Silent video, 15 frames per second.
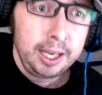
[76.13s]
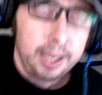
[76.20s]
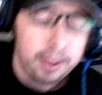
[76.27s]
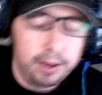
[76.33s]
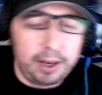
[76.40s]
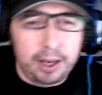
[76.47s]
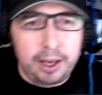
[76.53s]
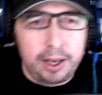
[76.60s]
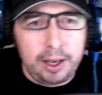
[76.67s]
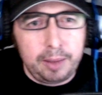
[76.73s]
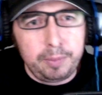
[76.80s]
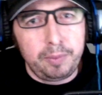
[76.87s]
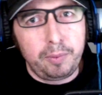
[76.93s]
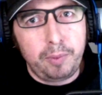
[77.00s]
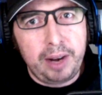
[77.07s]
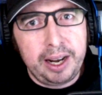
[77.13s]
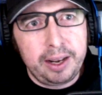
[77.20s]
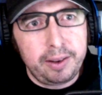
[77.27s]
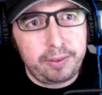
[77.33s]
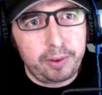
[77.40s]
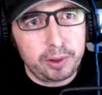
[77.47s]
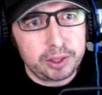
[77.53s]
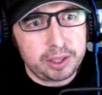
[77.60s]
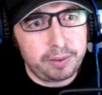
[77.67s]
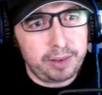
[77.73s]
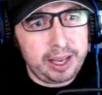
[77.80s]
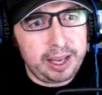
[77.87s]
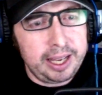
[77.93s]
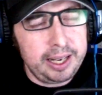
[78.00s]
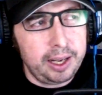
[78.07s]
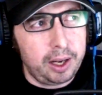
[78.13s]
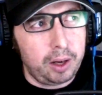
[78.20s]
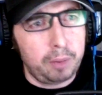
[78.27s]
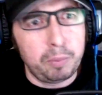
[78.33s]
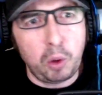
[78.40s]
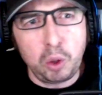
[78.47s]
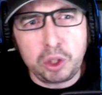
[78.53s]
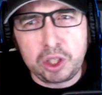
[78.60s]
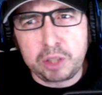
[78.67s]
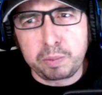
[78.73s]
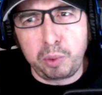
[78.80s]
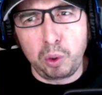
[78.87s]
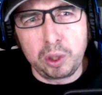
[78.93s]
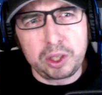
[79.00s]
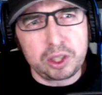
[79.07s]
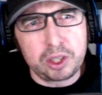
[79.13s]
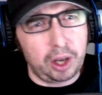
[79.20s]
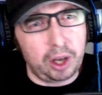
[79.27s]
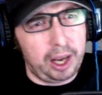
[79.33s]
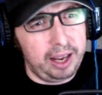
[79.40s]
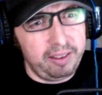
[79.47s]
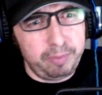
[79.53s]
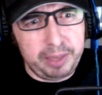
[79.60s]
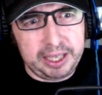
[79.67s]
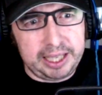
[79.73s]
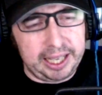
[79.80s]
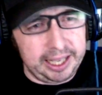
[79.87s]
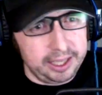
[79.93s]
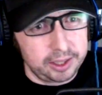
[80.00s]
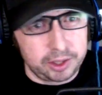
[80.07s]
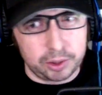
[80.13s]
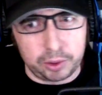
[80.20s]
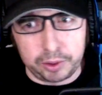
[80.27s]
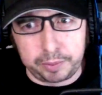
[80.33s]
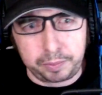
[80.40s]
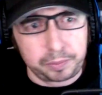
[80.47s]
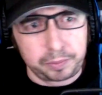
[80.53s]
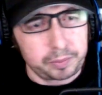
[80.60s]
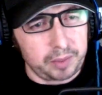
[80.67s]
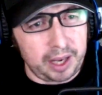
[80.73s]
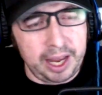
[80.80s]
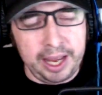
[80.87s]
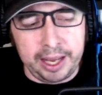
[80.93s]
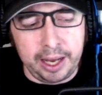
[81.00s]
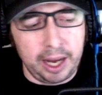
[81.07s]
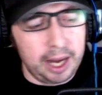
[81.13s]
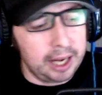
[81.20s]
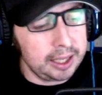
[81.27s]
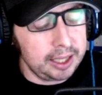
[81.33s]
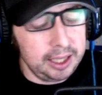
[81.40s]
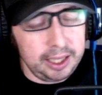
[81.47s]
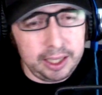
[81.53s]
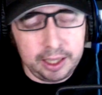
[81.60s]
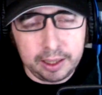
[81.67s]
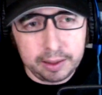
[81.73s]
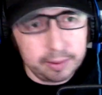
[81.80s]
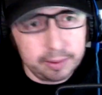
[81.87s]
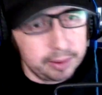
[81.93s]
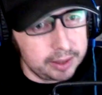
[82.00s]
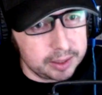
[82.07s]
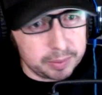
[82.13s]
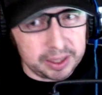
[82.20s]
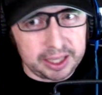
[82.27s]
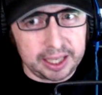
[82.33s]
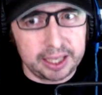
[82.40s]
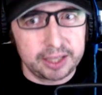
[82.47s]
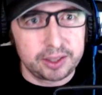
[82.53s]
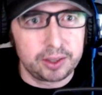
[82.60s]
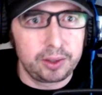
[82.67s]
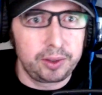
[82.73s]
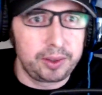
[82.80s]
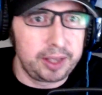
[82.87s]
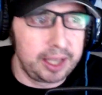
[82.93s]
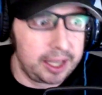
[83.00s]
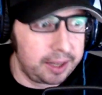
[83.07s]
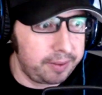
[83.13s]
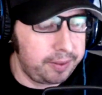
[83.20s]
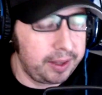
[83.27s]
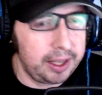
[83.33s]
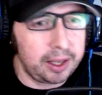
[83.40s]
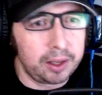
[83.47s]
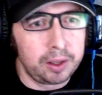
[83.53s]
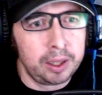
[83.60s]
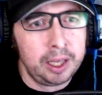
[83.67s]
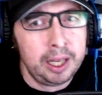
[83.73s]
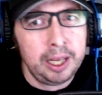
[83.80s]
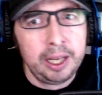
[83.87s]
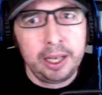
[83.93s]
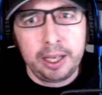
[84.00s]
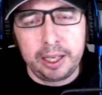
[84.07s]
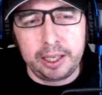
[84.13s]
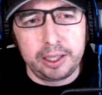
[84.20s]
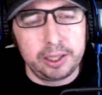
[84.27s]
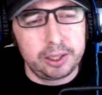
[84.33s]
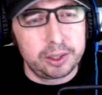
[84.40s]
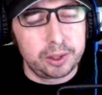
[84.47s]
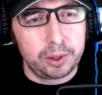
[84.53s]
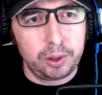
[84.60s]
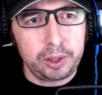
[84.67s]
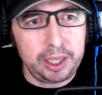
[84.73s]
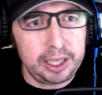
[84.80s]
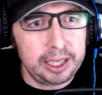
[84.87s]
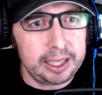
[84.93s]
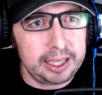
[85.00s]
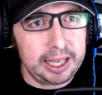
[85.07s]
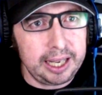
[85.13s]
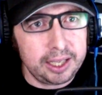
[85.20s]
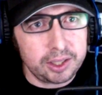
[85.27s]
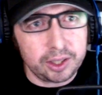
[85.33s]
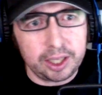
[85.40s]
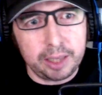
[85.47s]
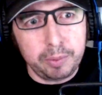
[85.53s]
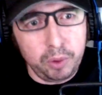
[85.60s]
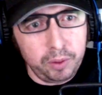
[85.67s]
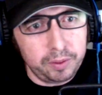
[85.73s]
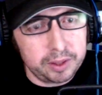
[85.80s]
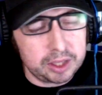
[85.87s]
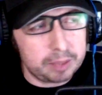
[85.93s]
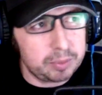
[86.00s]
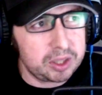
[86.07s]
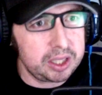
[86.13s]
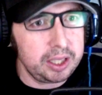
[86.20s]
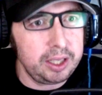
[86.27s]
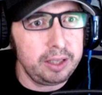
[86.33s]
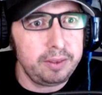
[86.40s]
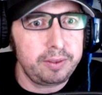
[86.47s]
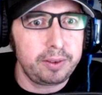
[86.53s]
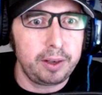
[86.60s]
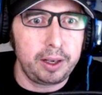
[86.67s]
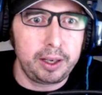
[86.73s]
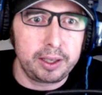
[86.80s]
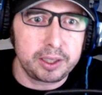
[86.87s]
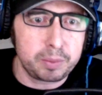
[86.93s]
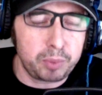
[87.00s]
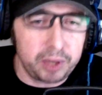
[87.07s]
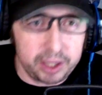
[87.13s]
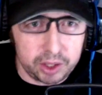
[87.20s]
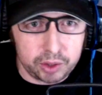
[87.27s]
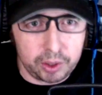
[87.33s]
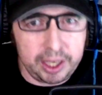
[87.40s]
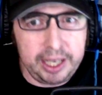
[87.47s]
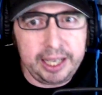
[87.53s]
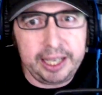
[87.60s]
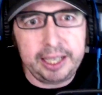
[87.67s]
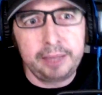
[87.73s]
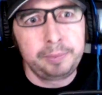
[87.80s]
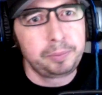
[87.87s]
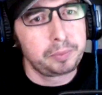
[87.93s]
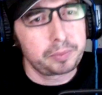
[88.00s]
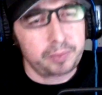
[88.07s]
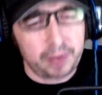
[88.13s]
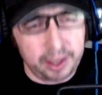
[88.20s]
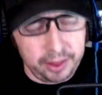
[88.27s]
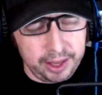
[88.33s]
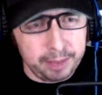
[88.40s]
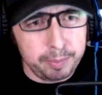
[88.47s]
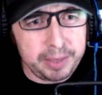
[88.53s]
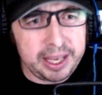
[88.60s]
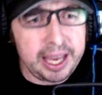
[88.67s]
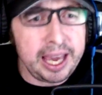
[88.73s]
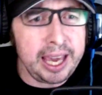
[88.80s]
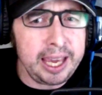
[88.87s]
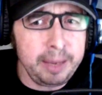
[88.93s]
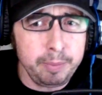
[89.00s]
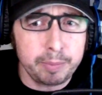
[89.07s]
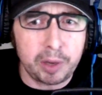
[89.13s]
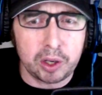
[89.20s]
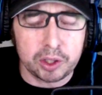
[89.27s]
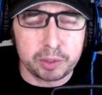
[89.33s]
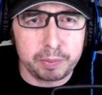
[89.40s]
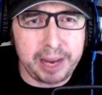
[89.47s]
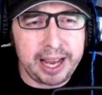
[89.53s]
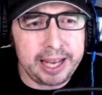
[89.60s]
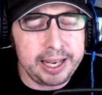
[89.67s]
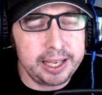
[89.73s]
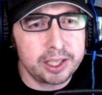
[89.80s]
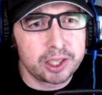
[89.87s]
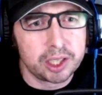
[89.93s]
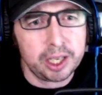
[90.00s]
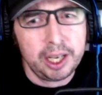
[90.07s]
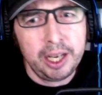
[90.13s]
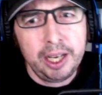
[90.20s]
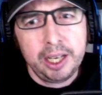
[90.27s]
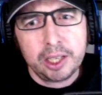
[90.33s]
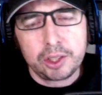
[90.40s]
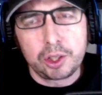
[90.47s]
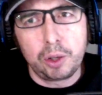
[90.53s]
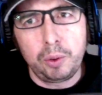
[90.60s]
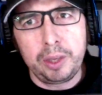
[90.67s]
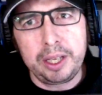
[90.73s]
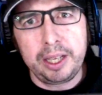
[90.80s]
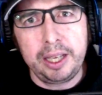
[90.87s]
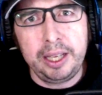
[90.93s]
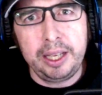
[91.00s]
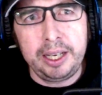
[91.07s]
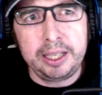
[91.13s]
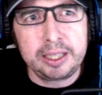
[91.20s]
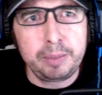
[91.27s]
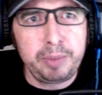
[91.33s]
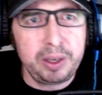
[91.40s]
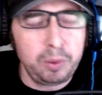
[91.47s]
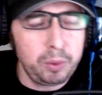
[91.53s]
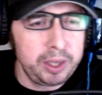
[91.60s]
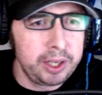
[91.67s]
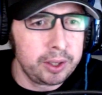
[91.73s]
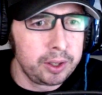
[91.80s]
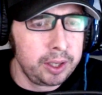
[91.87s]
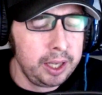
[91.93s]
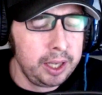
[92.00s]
ran their first event. Most sports have been canceled. Hockey has been canceled. The NFL is looking at canceling and moving some stuff. Spring training, NBA, March Madness. So it is a bit weird